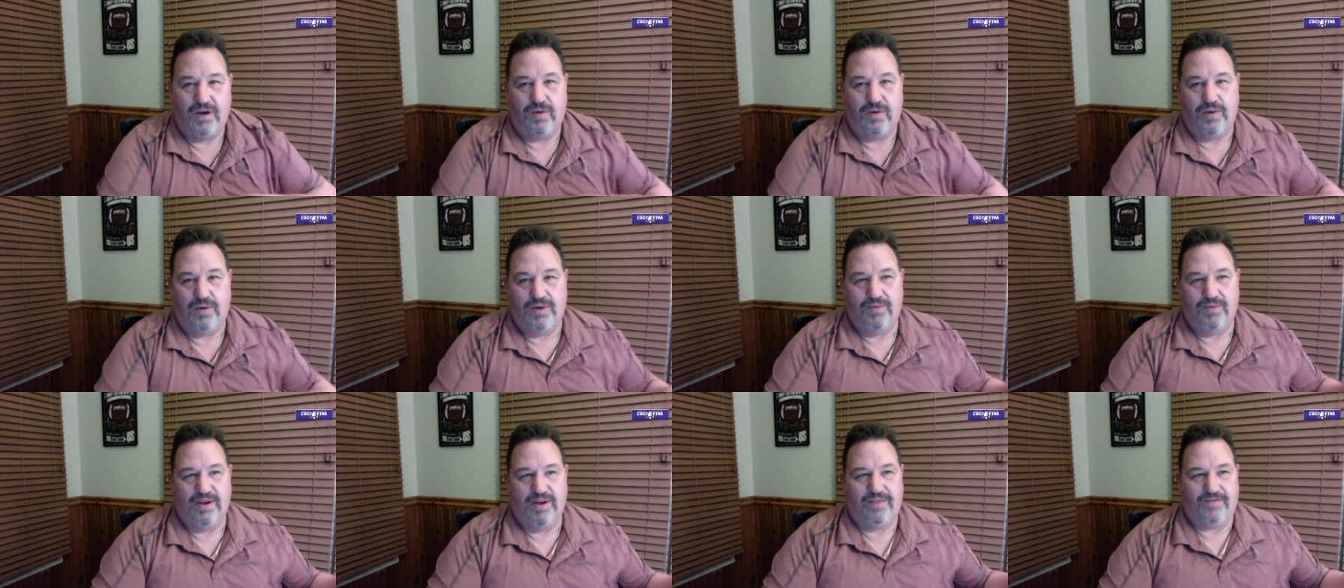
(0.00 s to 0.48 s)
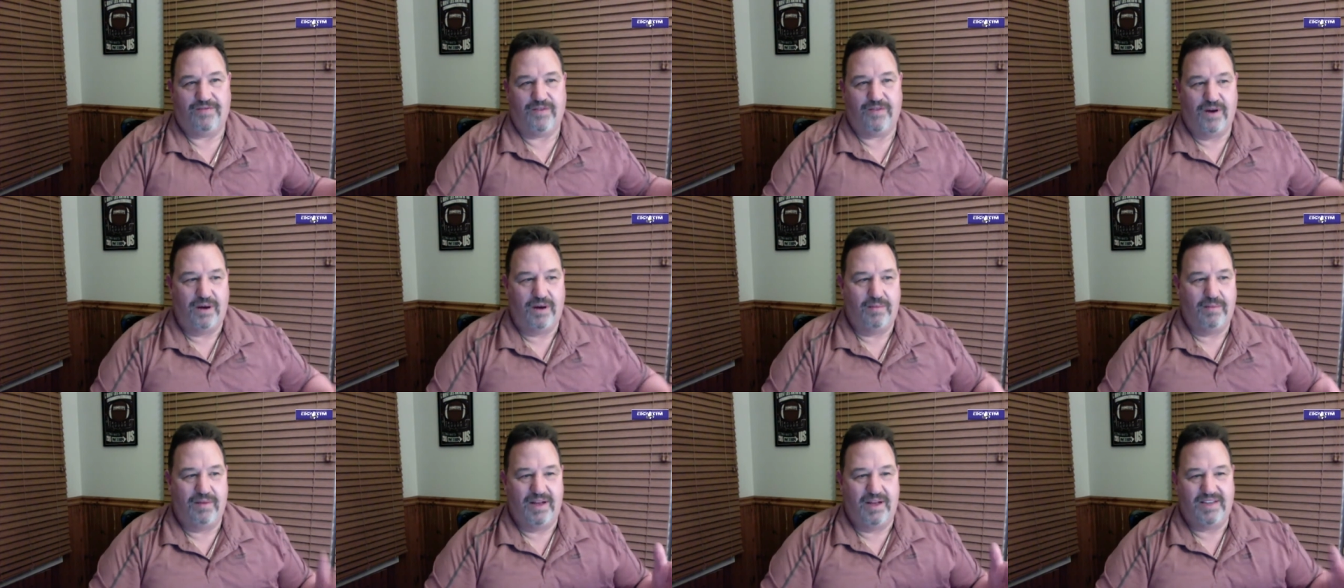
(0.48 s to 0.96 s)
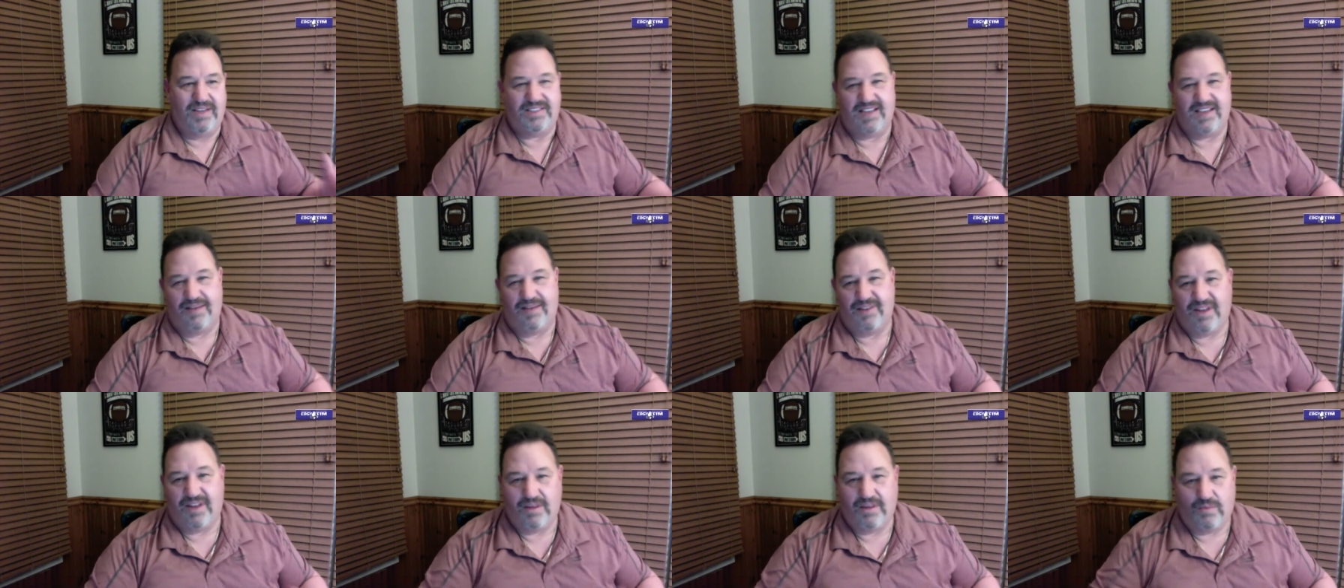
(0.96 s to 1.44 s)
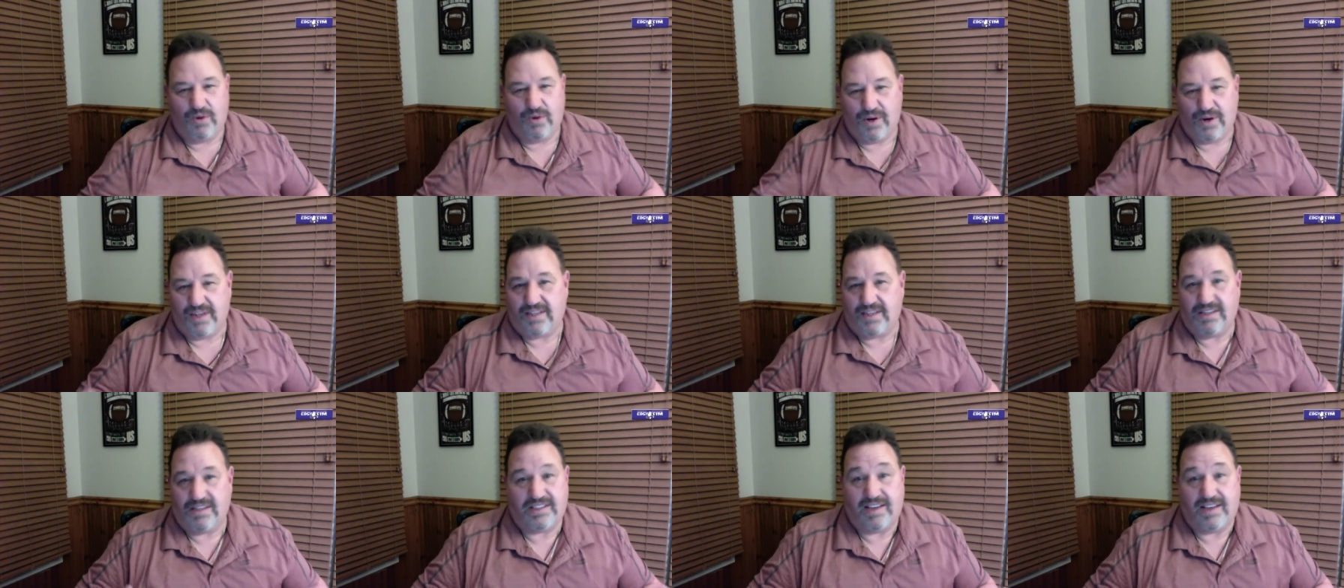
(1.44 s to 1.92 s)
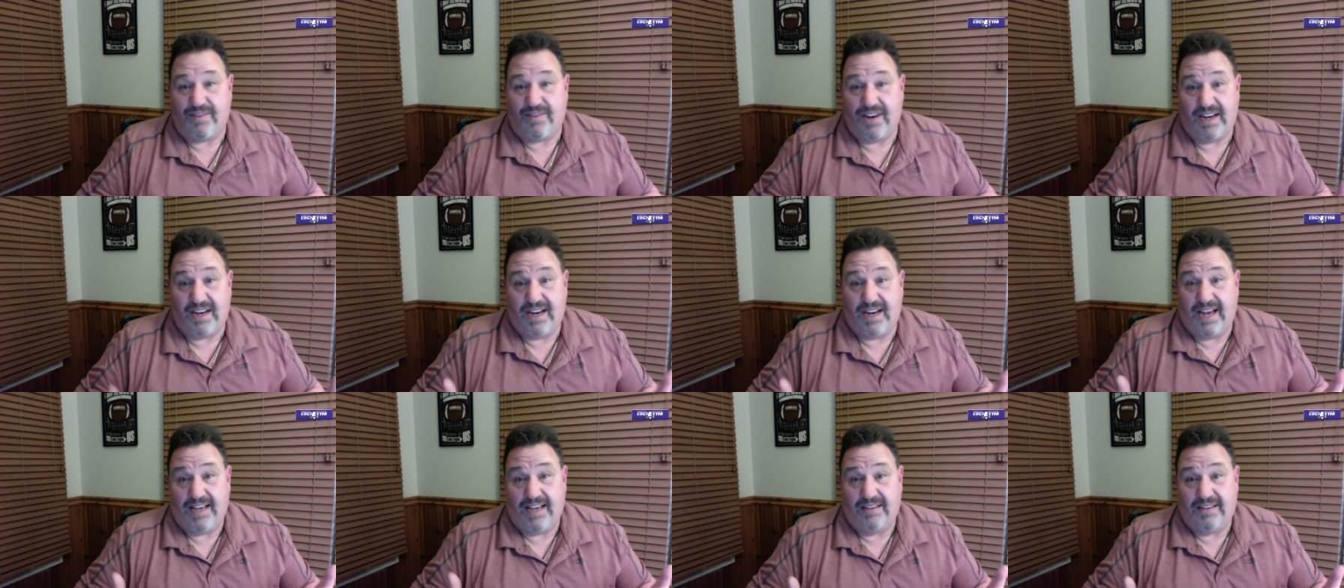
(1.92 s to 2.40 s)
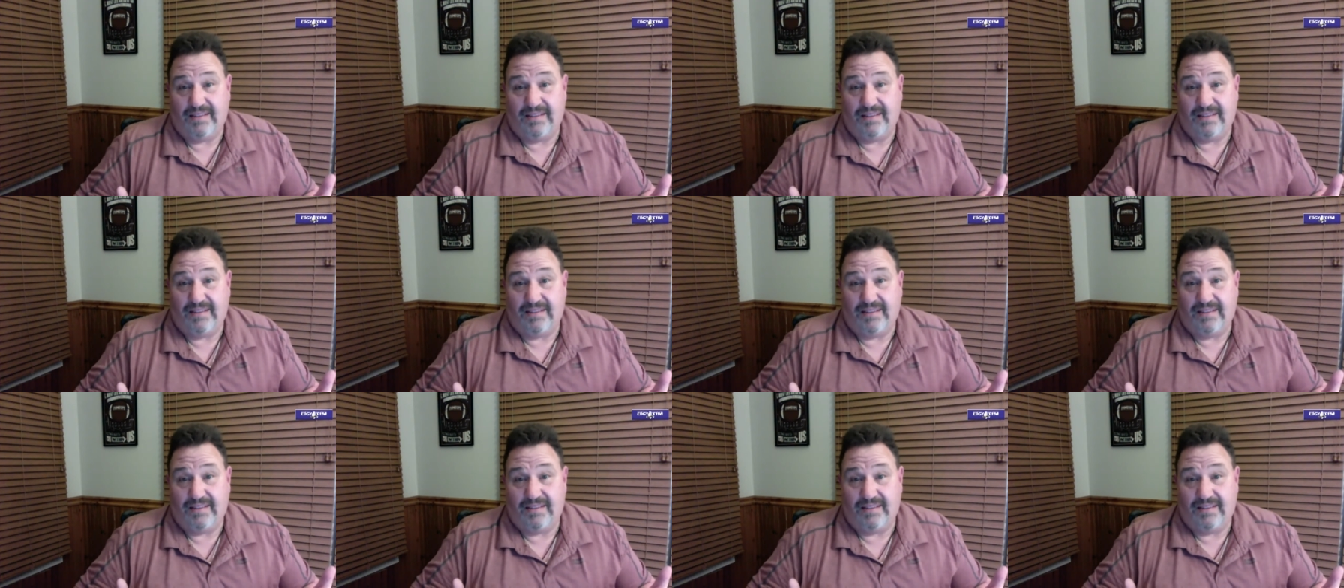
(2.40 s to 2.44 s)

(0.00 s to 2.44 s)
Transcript: we went from uh, seven in the morning till seven at night.